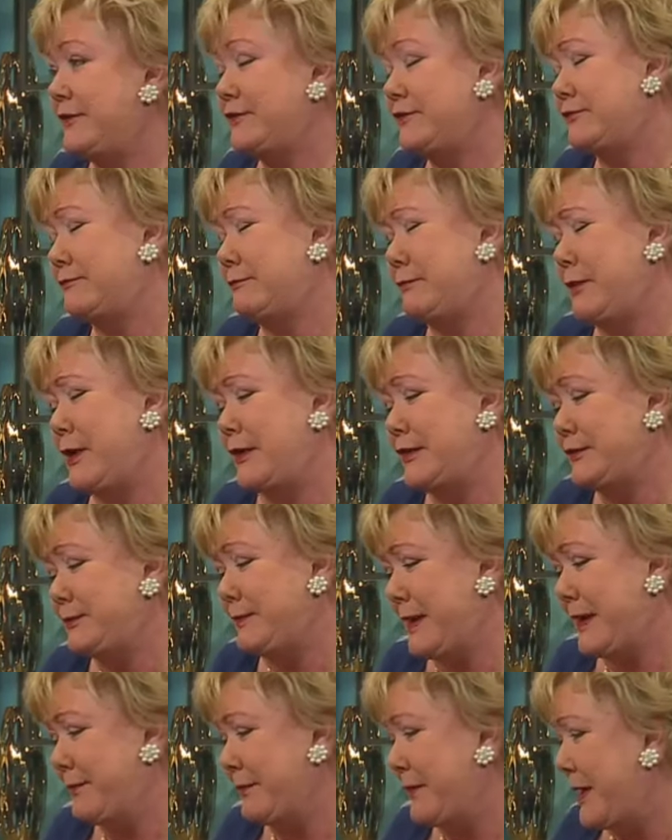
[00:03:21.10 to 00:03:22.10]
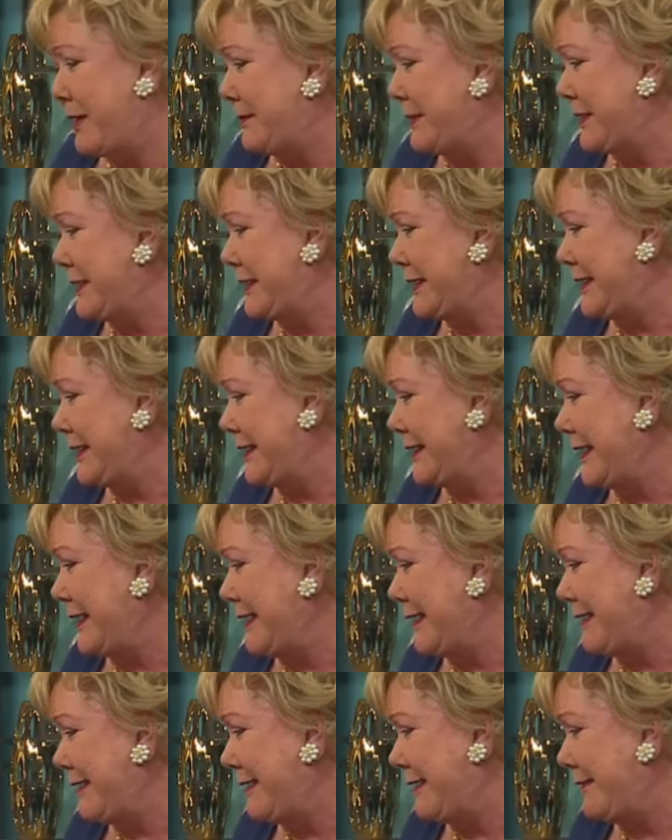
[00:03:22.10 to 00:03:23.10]
just lost my mommy kitty
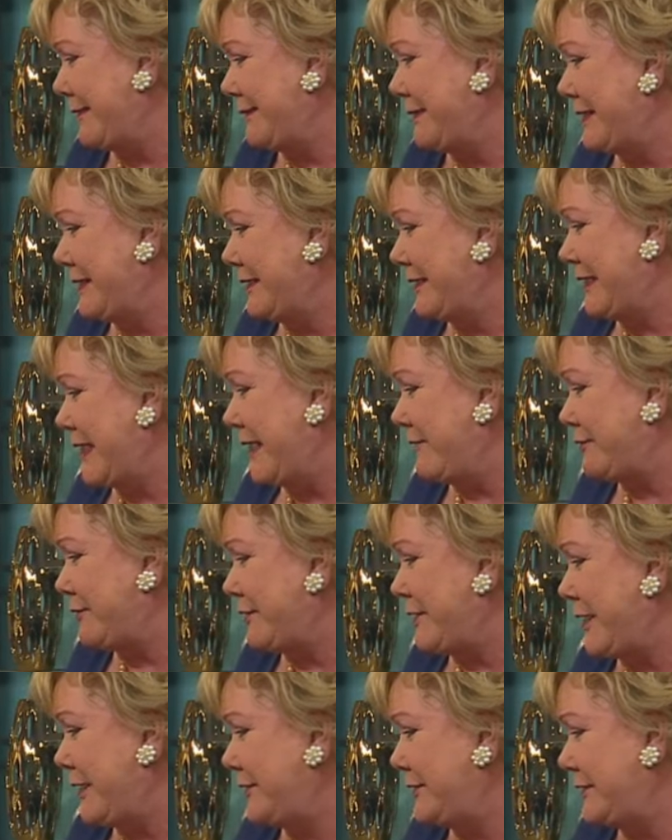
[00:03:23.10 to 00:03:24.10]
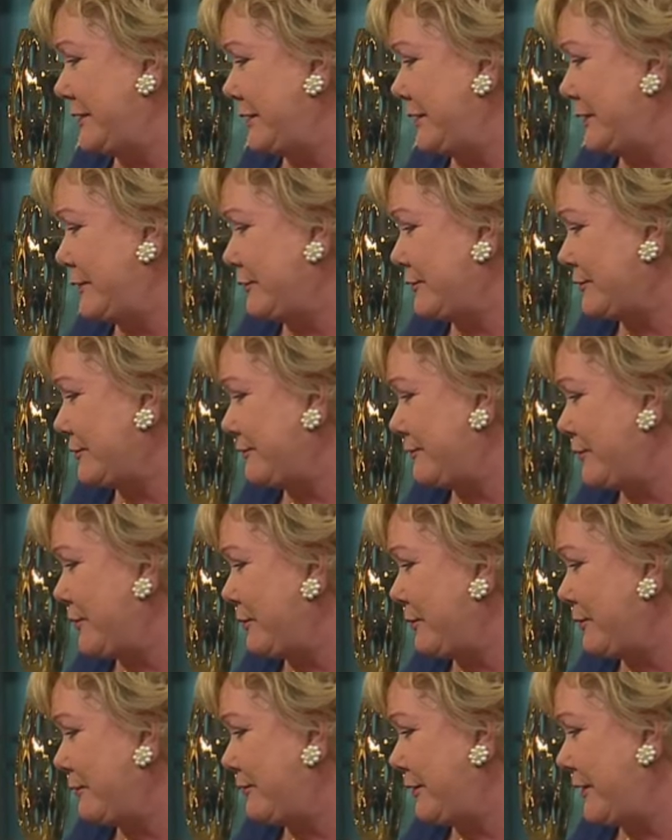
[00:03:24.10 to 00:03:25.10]
after 19 years of
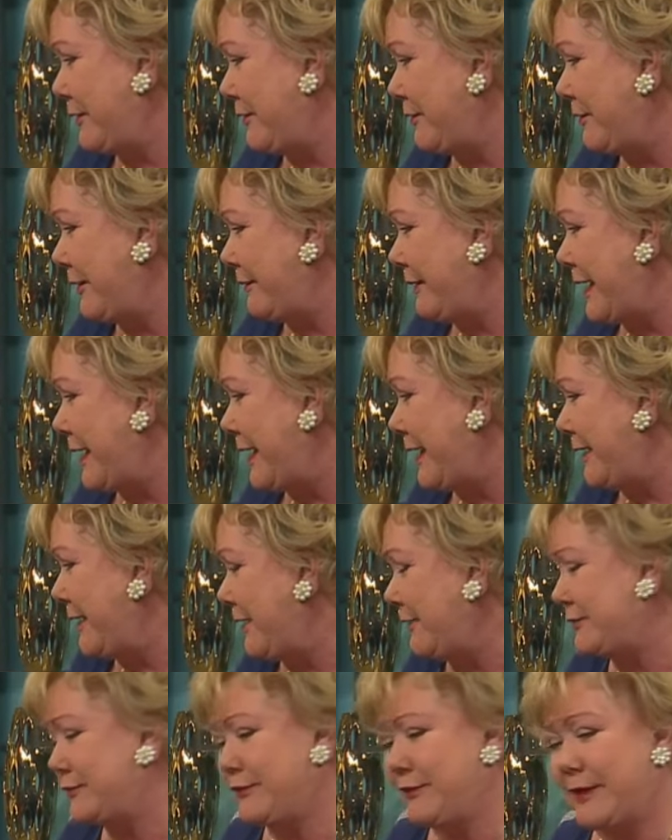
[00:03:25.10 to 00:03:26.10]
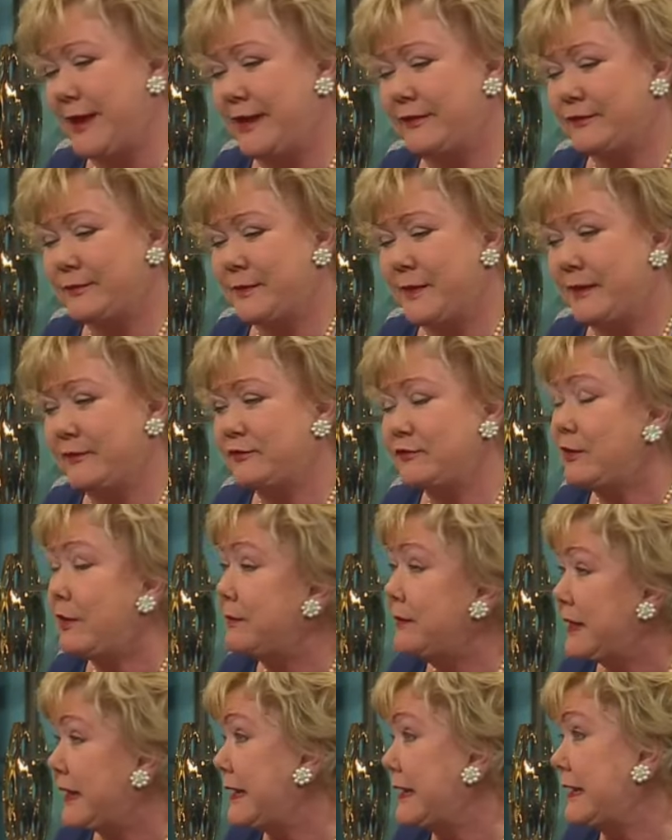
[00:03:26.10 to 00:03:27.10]
former feral, lost her last month, so I'll
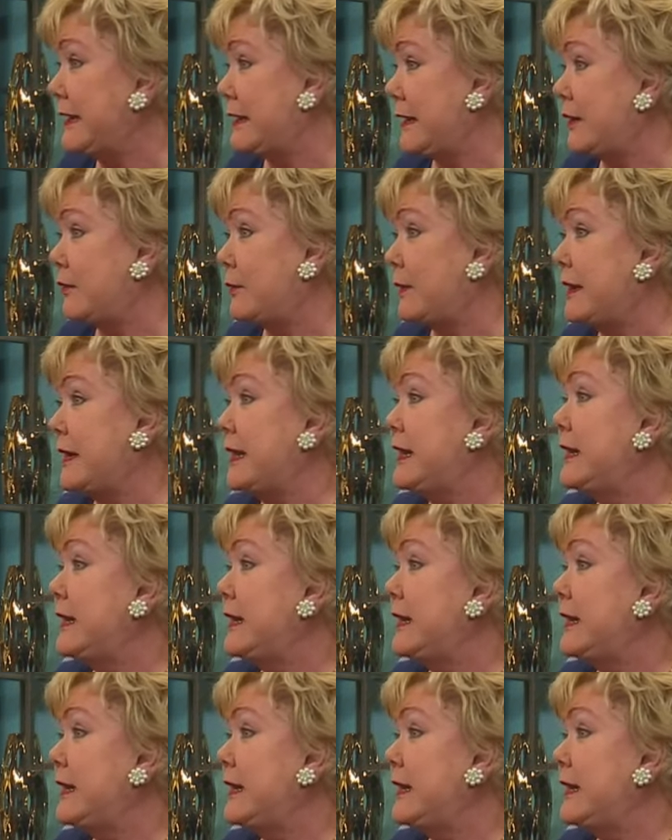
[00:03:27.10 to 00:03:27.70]
be getting another one.